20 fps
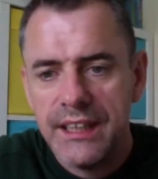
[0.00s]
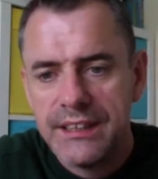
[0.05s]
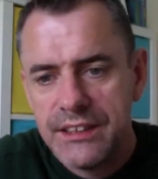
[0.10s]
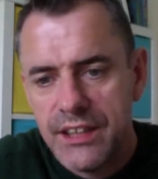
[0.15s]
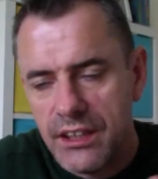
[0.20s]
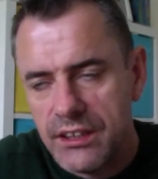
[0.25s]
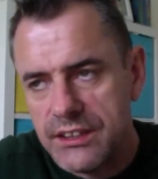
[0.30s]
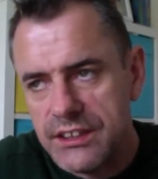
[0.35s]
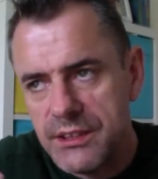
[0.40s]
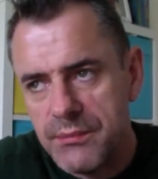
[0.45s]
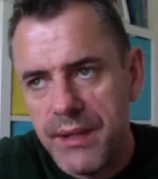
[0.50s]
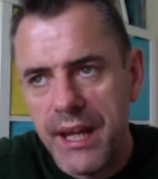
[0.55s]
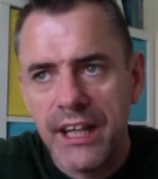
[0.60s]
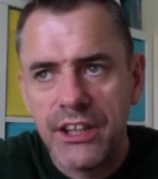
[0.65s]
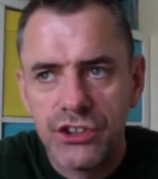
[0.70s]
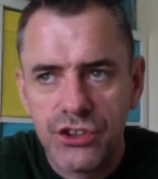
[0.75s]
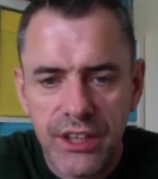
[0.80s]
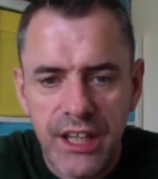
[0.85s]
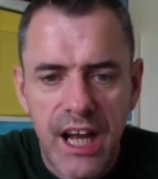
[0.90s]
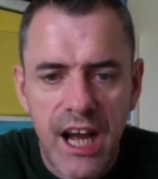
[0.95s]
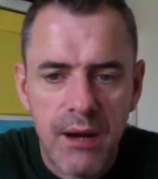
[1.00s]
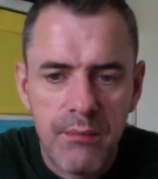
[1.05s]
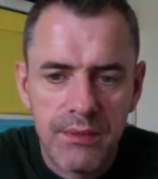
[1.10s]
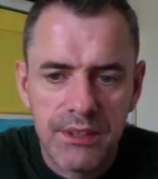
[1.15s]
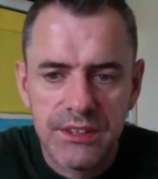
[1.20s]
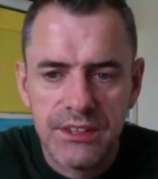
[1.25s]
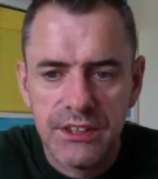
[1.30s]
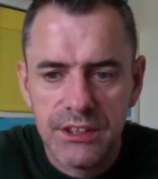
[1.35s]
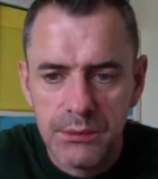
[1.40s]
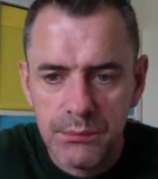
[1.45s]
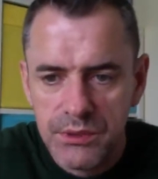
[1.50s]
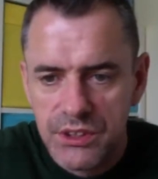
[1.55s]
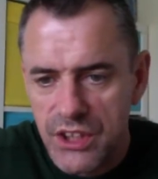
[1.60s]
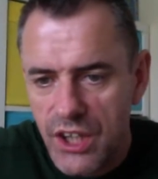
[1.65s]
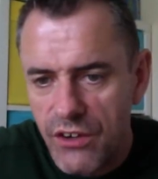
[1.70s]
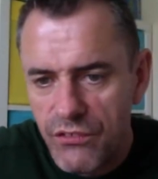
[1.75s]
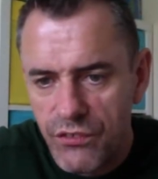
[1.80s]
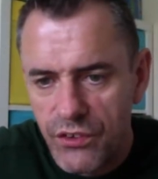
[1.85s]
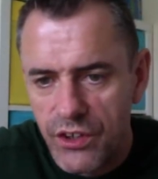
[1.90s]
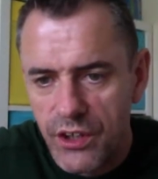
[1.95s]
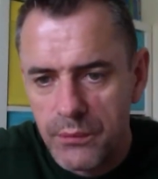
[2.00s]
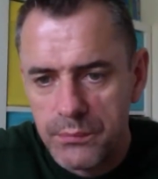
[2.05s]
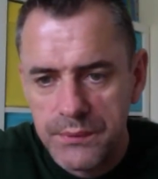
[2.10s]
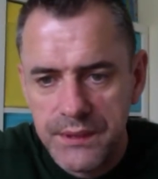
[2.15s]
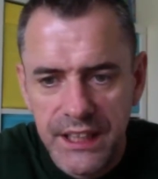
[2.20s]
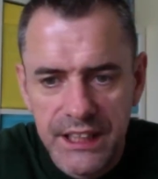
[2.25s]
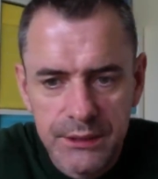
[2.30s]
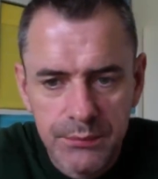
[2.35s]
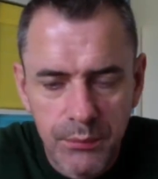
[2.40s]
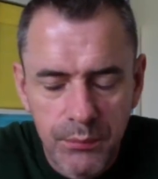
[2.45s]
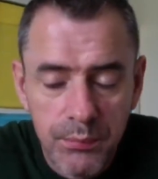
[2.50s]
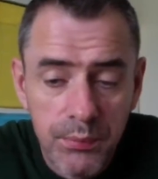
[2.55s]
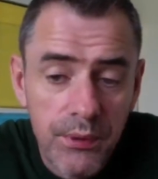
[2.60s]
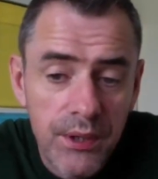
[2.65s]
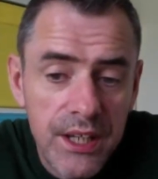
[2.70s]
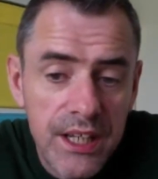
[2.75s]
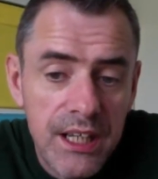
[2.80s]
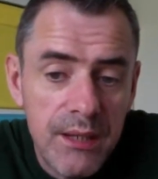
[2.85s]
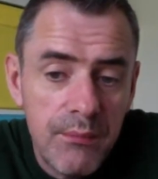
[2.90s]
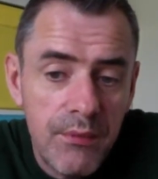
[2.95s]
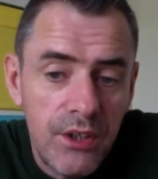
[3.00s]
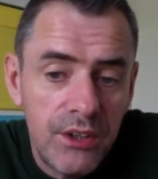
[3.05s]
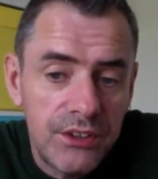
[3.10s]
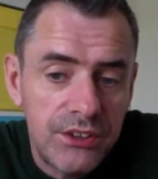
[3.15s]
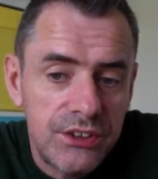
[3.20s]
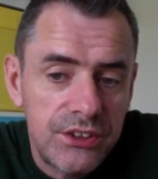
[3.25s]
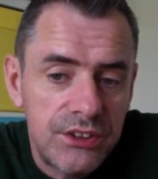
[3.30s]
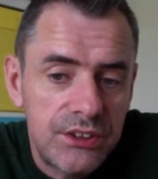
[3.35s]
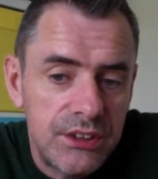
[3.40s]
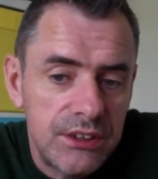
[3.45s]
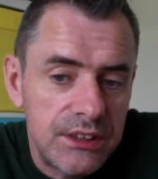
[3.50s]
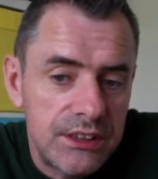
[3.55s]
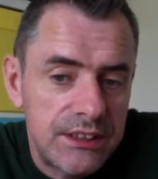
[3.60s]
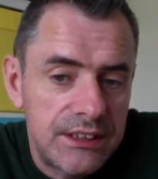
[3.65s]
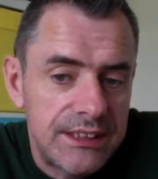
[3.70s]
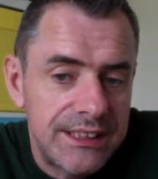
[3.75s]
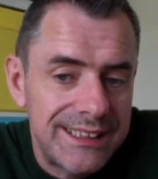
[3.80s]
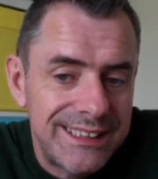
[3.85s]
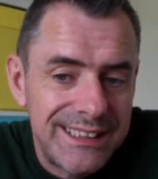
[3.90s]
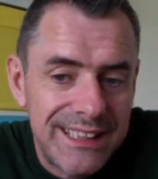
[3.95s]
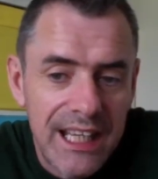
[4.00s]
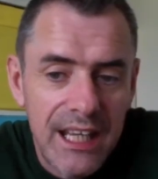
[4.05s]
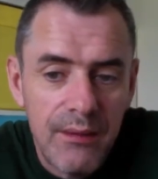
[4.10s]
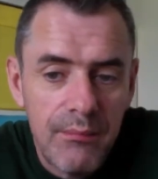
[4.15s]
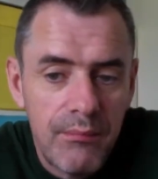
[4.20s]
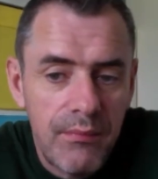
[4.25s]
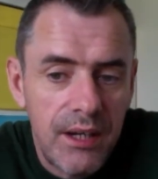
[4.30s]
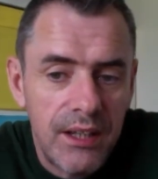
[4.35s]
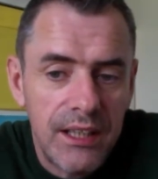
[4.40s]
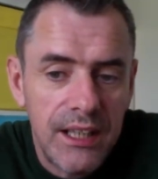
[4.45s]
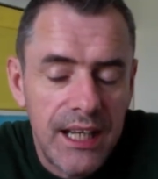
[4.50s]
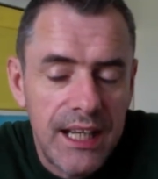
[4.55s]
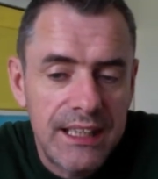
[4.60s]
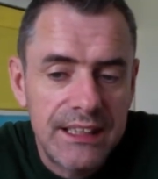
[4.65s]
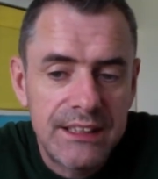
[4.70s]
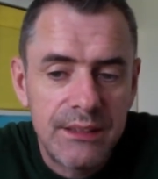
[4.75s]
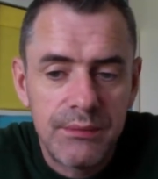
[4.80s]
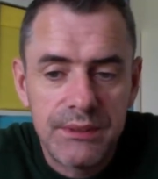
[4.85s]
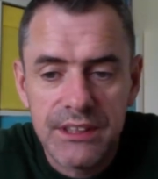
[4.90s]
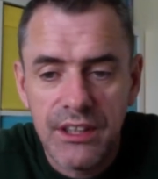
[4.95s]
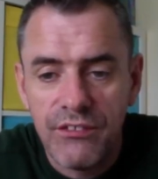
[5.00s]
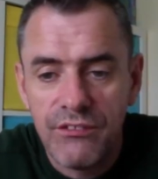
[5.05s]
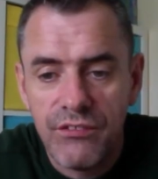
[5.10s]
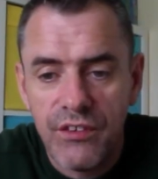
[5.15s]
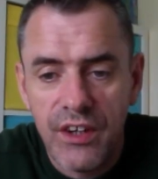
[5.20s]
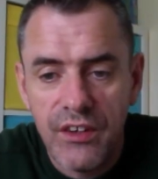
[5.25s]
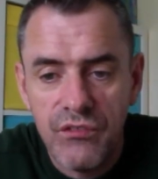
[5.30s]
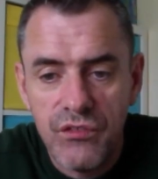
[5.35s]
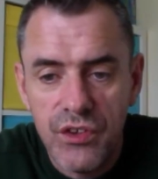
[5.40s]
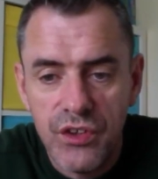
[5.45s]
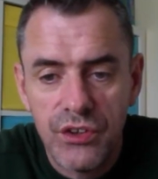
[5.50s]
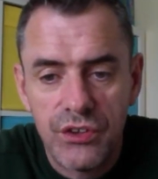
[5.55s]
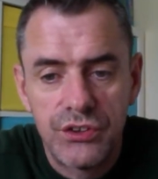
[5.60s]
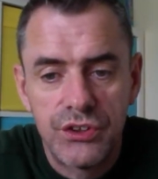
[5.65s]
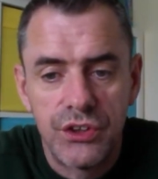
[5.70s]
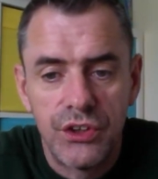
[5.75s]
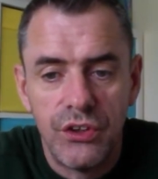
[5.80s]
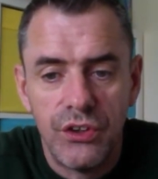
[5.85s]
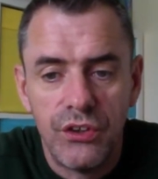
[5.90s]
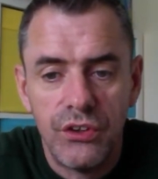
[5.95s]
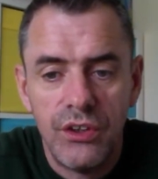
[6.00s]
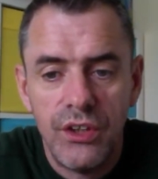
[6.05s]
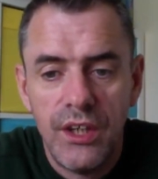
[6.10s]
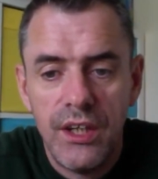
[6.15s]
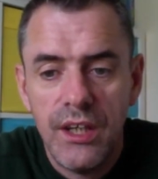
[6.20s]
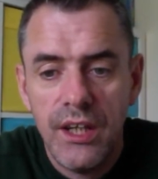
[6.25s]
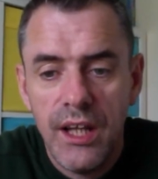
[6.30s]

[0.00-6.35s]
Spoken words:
It's gotten some extra cameras and some software updates, but pretty much it's the same Model S that was out 5 years ago.